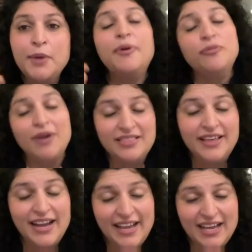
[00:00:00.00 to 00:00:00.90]
But one
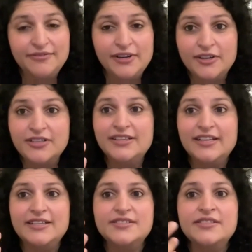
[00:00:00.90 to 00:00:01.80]
thing I have learned
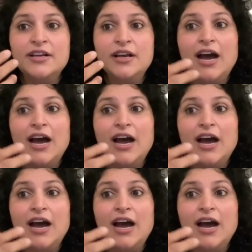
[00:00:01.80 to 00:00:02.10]
is